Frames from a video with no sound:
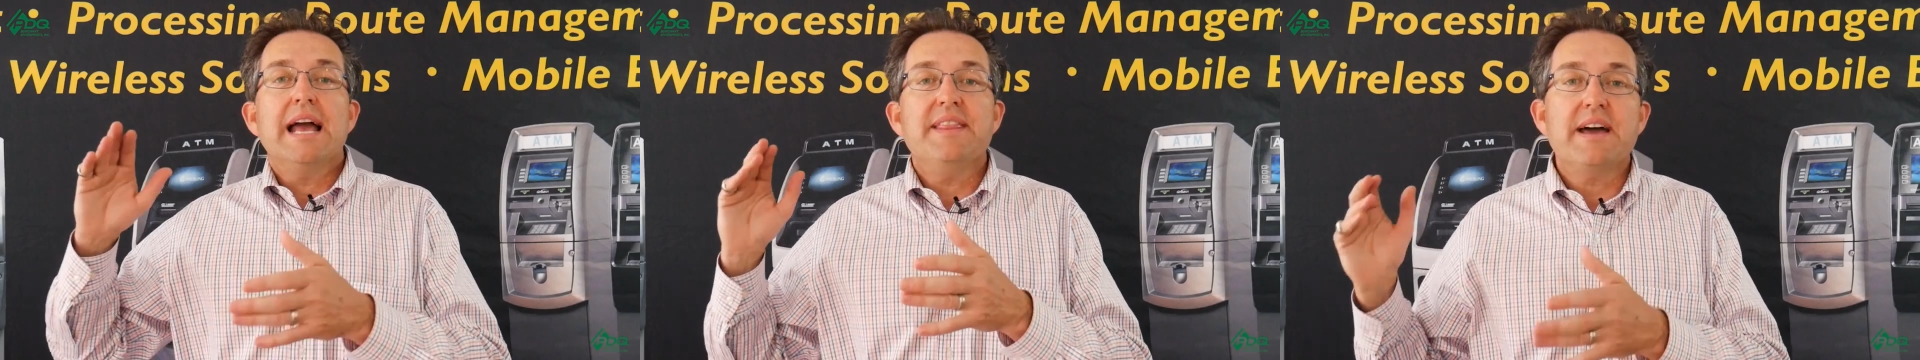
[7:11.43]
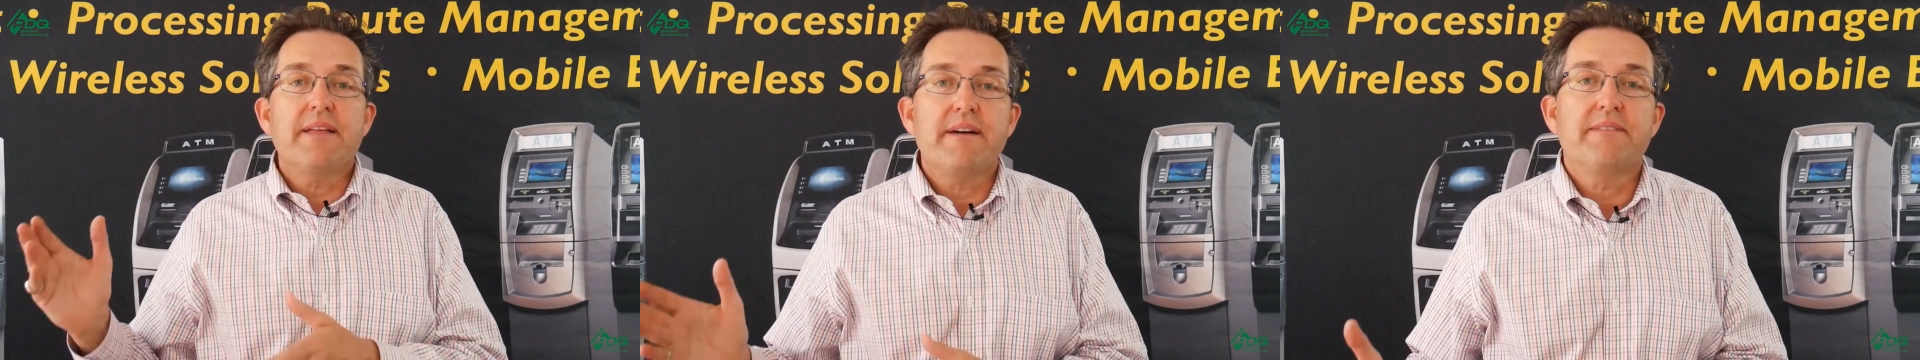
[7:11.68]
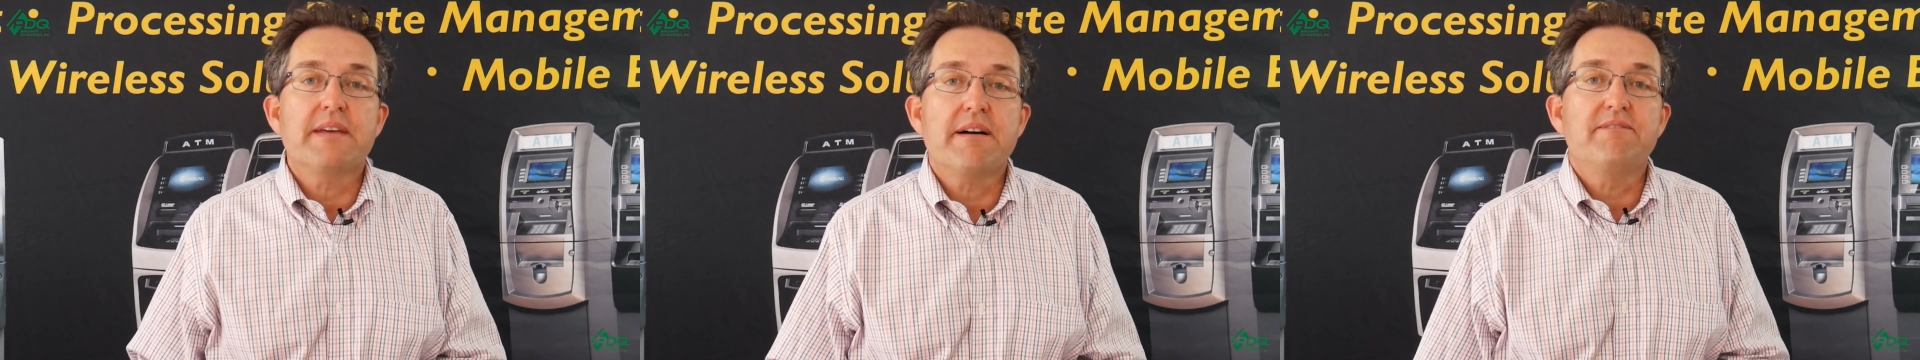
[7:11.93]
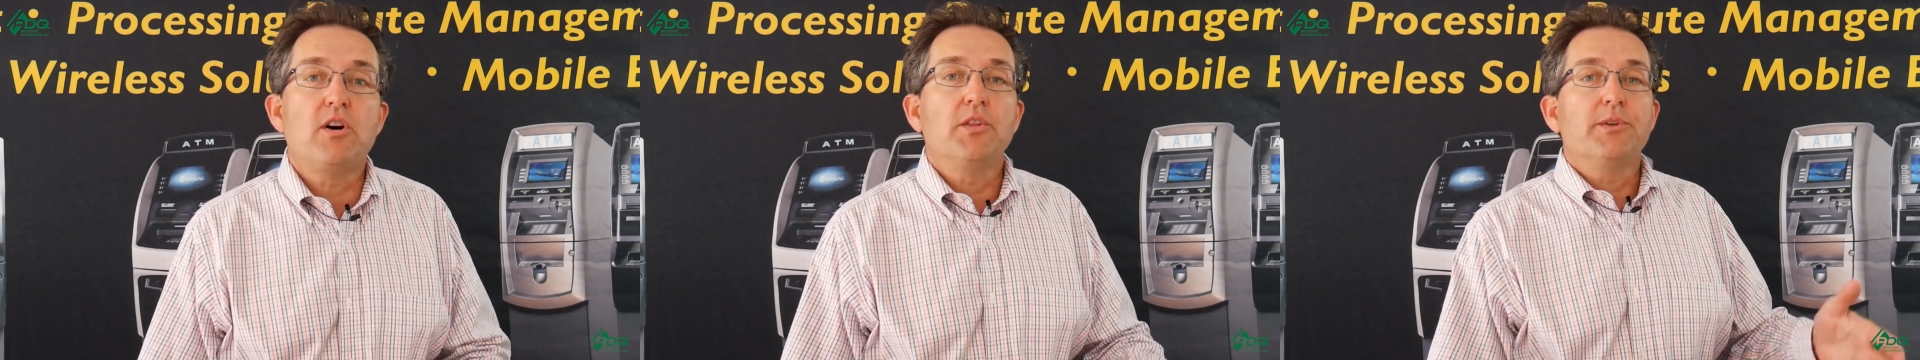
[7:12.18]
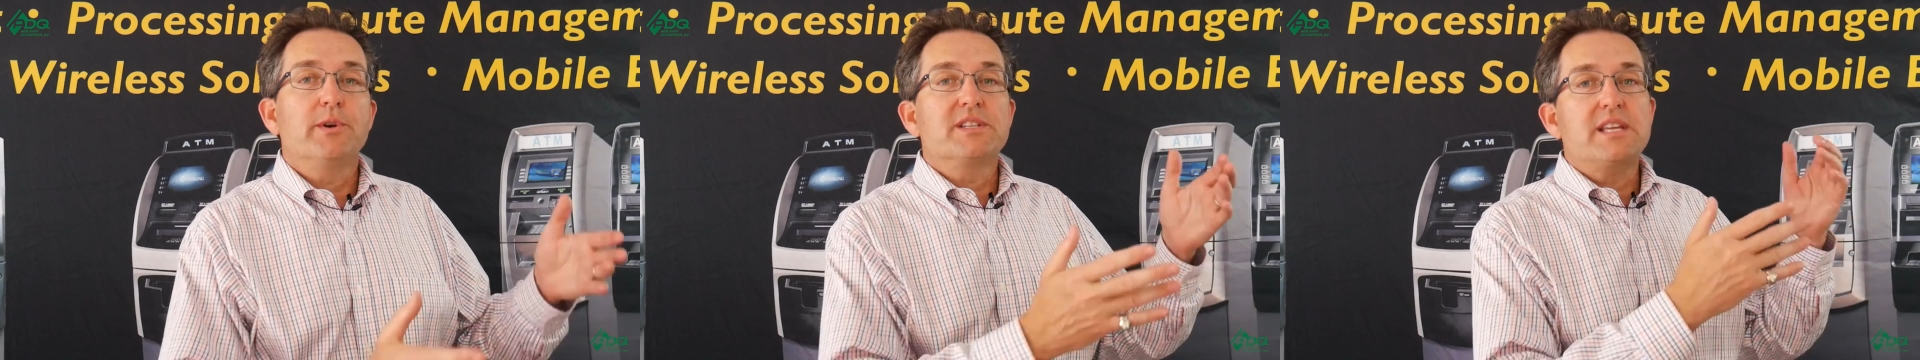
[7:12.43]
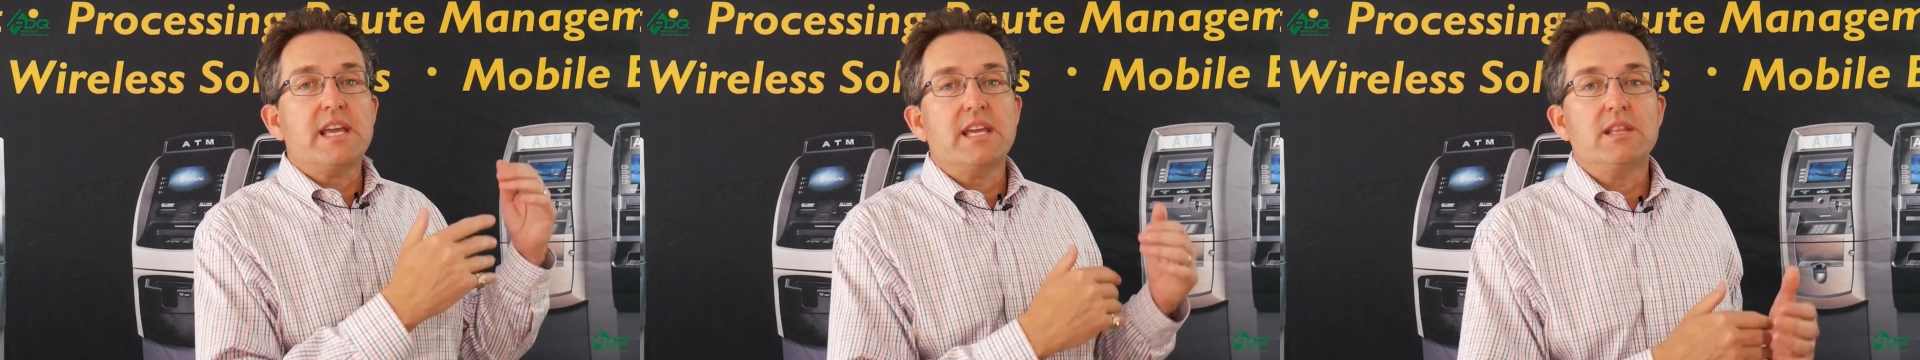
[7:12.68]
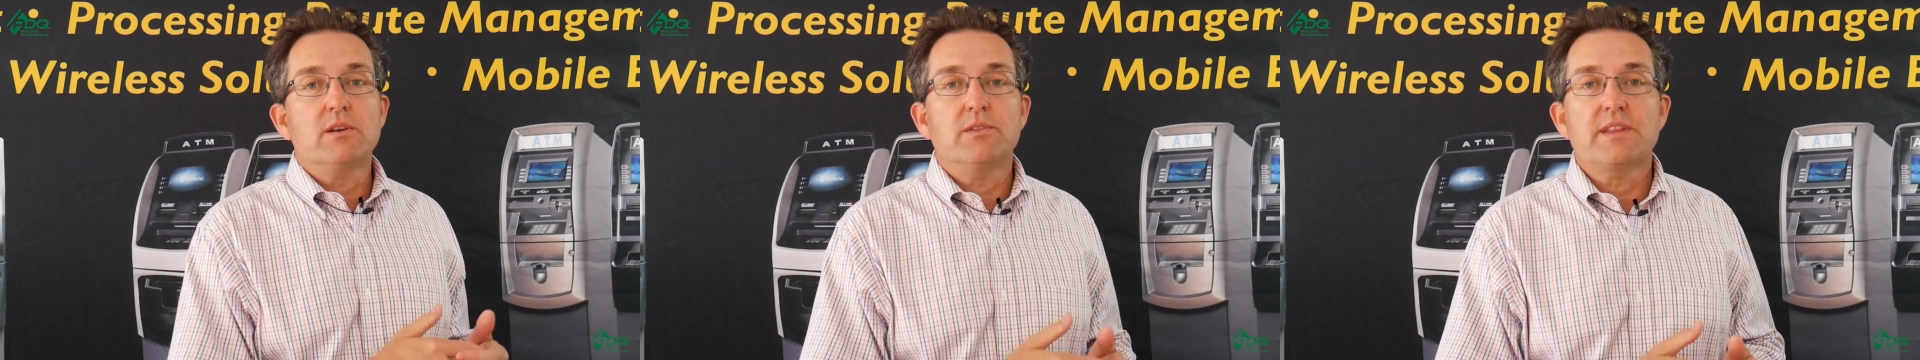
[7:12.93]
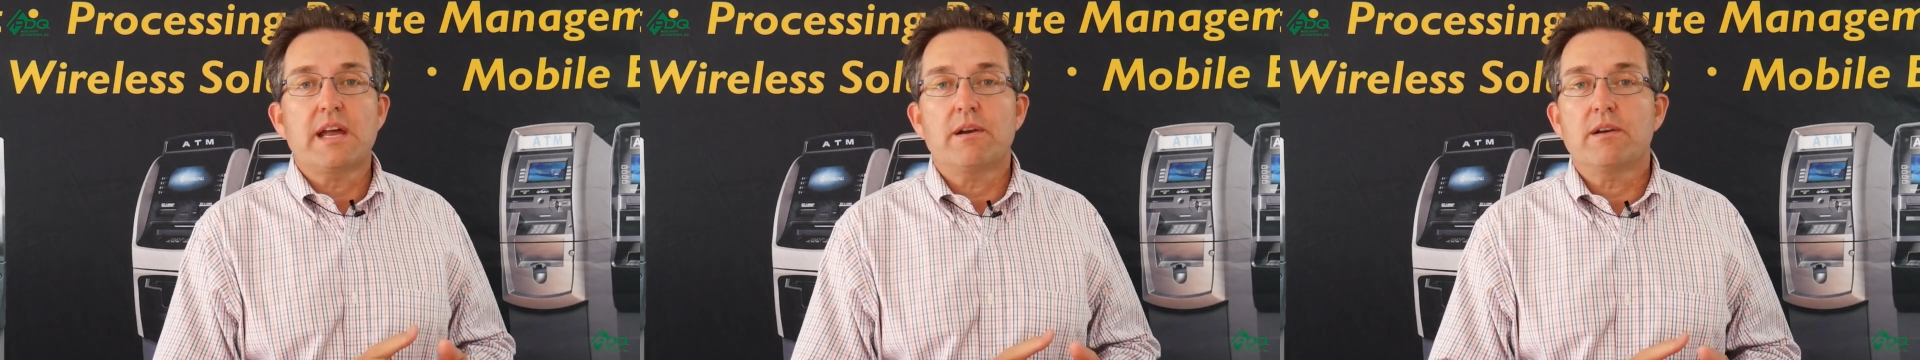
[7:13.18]
And now that vaulter is taking
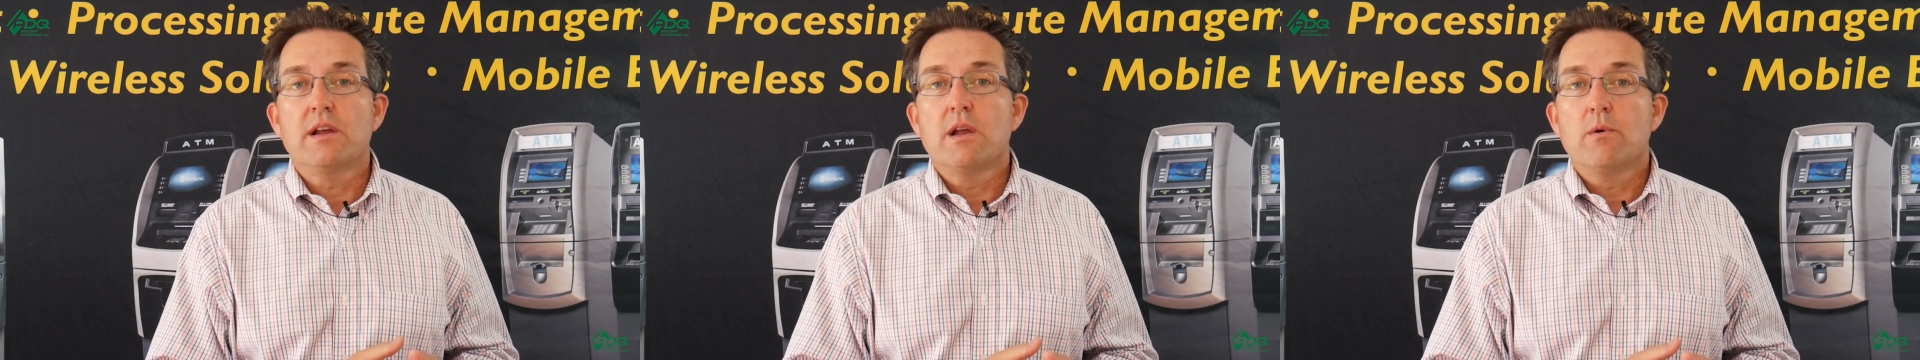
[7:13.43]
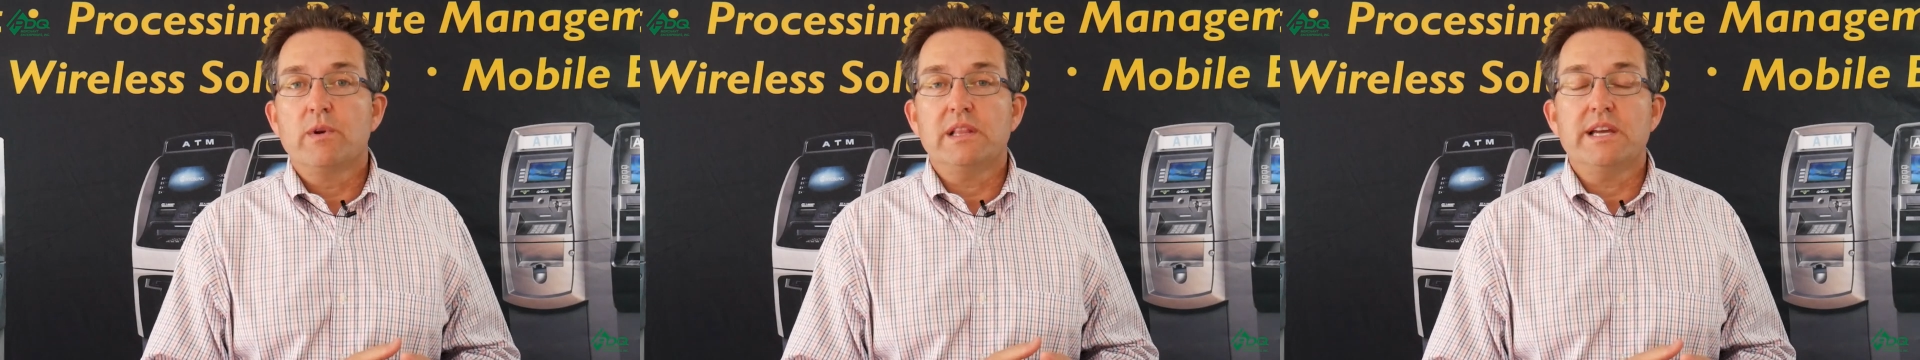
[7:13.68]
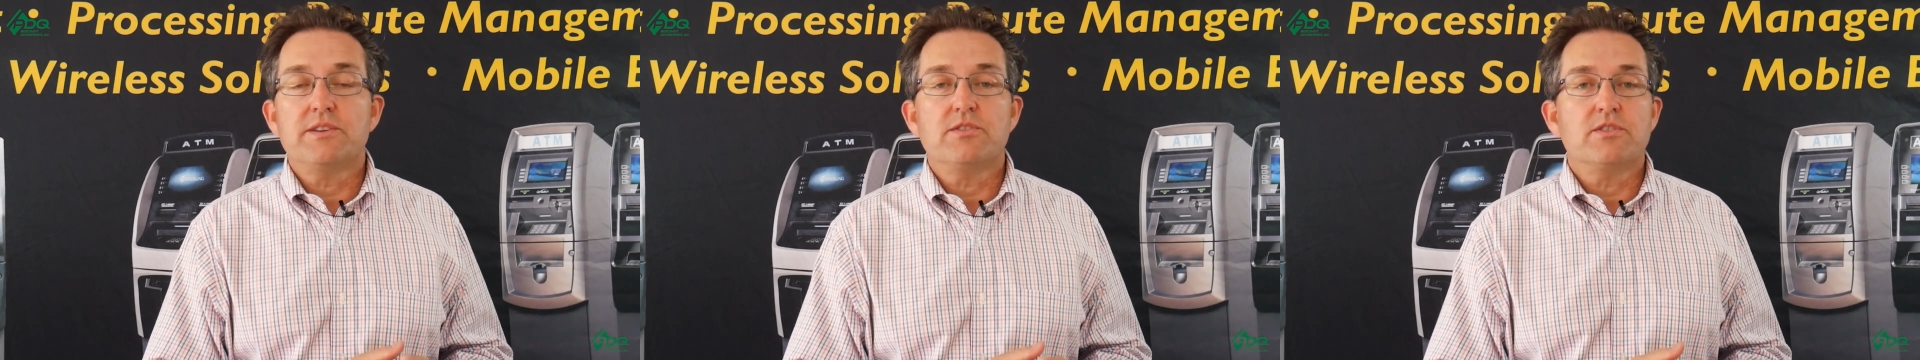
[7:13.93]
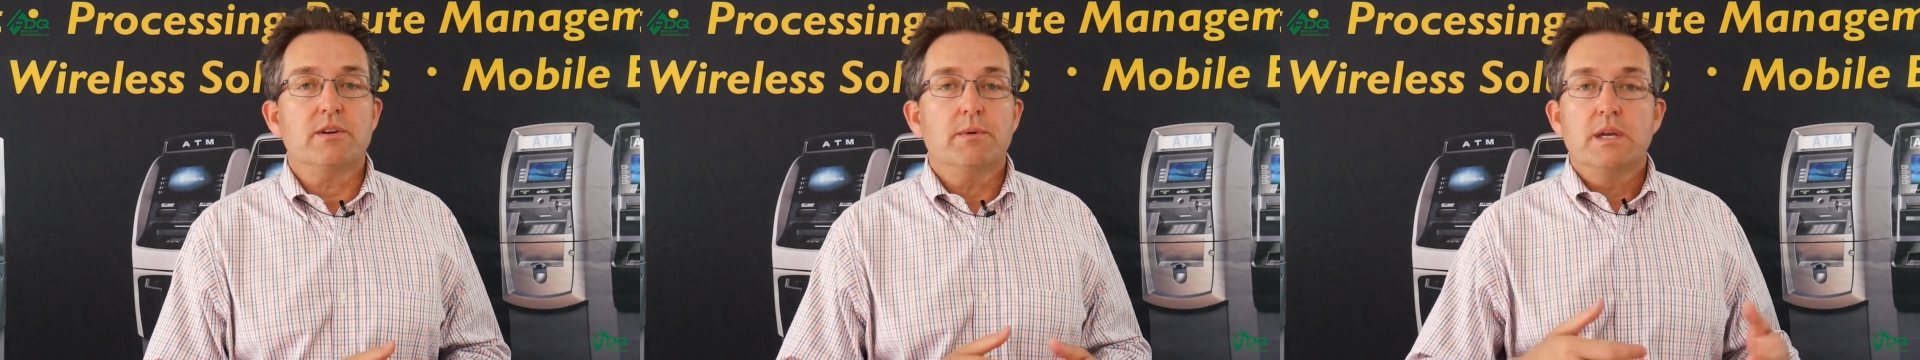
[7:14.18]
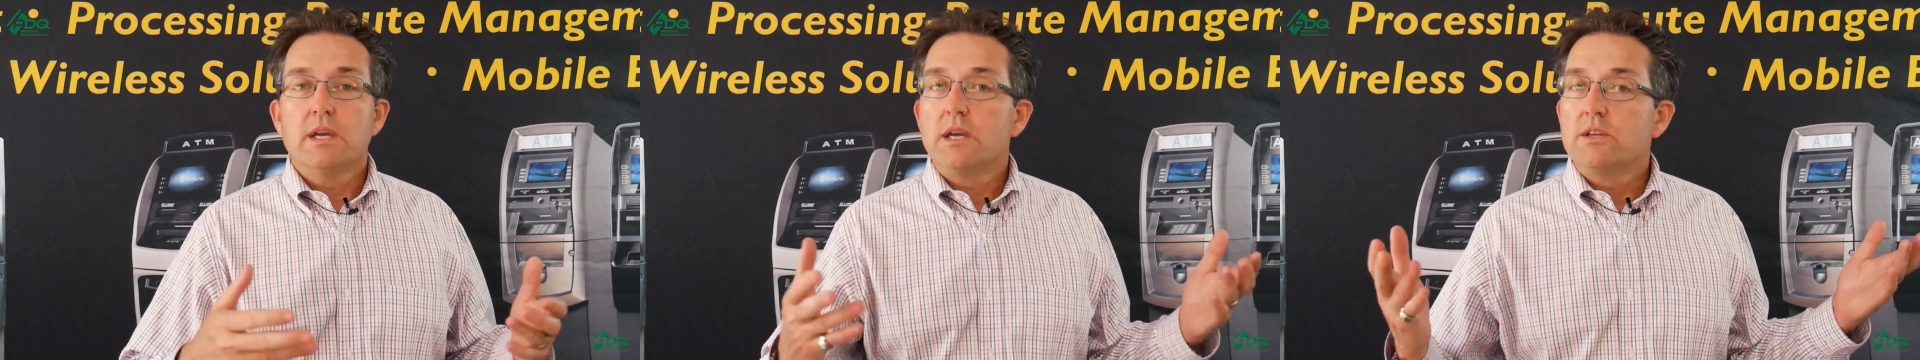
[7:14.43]
that relationship.